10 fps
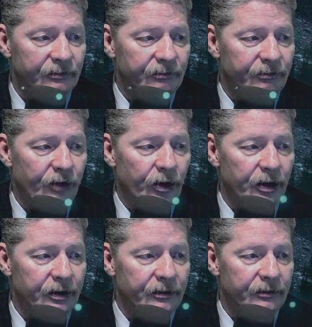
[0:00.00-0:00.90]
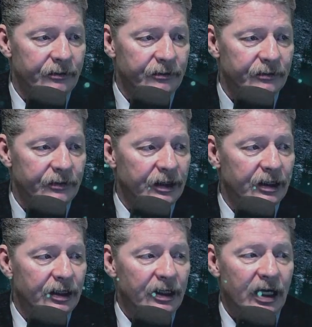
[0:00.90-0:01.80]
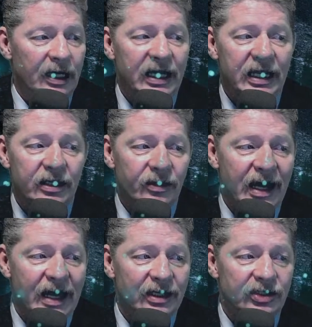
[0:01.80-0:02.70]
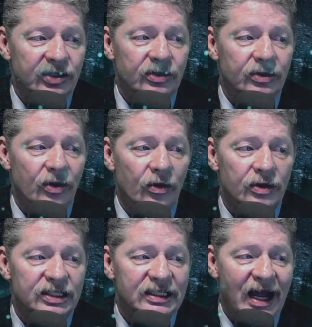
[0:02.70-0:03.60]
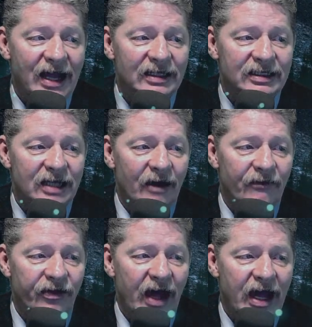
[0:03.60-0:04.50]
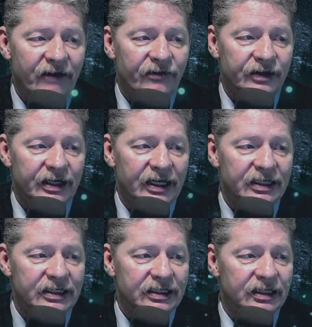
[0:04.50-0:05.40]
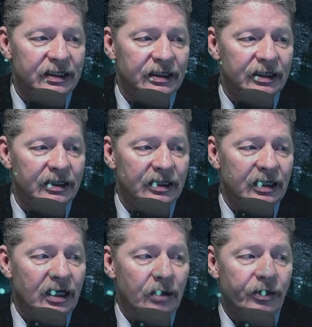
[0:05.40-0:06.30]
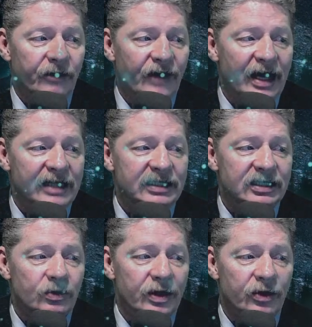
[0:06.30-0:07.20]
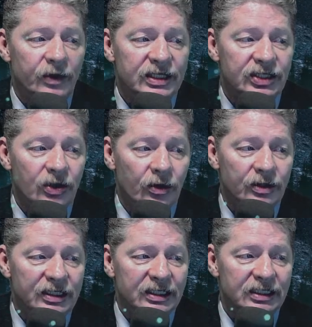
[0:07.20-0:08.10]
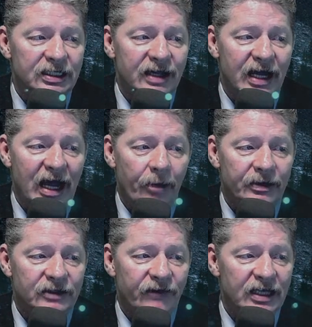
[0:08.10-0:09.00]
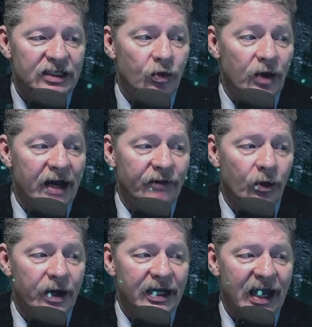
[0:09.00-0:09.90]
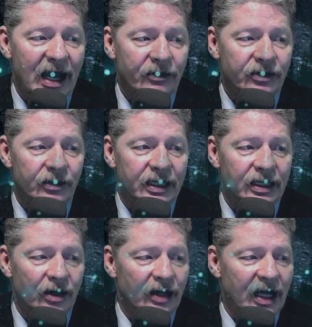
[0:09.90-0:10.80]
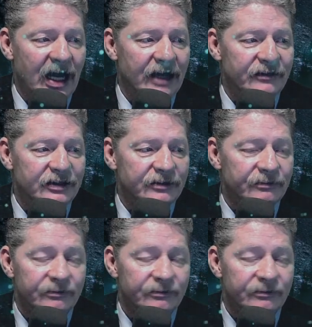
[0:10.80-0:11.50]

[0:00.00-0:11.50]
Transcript: Important. An inner attitude or stance of thankfulness provides us with resources that help us face whatever we encounter in our lives.